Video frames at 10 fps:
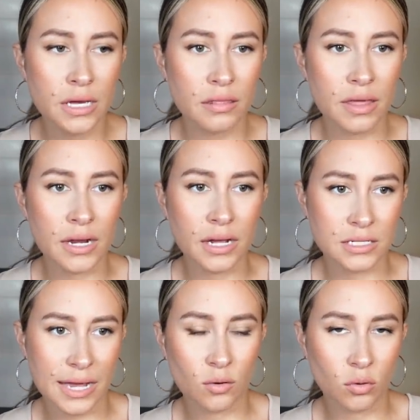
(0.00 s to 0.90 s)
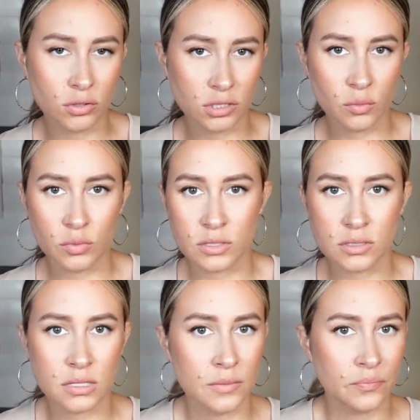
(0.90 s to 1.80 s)
than a title holder that
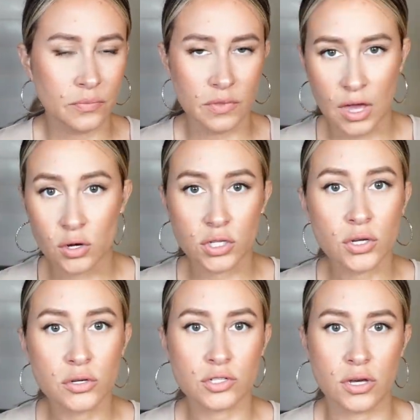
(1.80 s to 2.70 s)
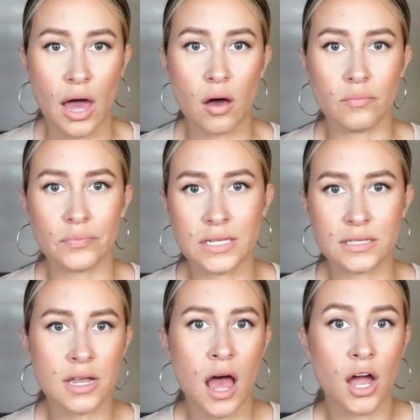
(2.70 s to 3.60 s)
was there years ago.
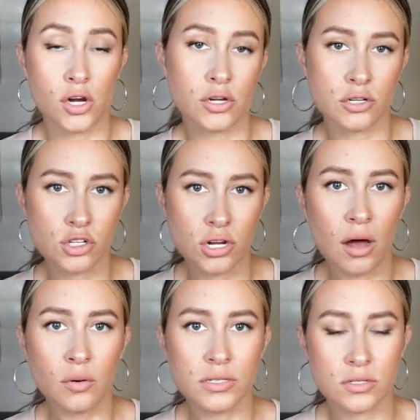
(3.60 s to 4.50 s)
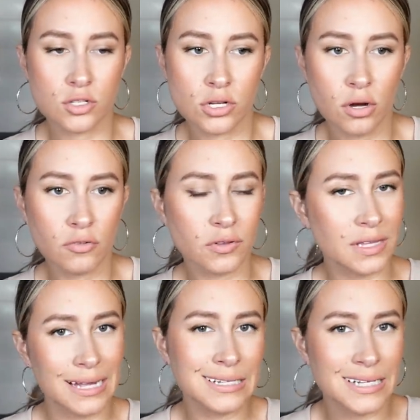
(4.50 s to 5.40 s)
It's not her show. It's the show for the
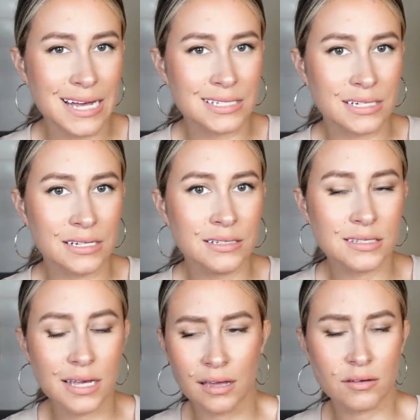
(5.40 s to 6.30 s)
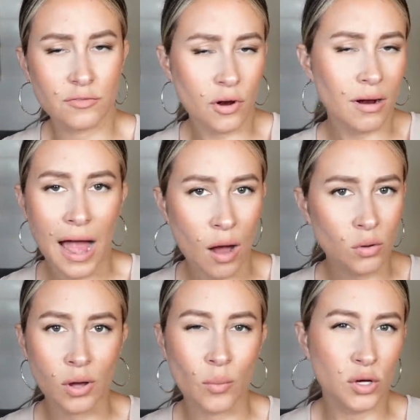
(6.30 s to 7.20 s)
contestants and for our
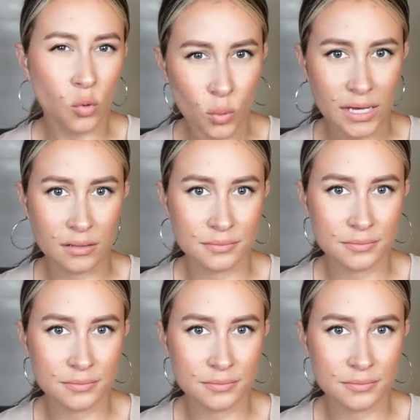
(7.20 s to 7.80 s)
outgoing queen.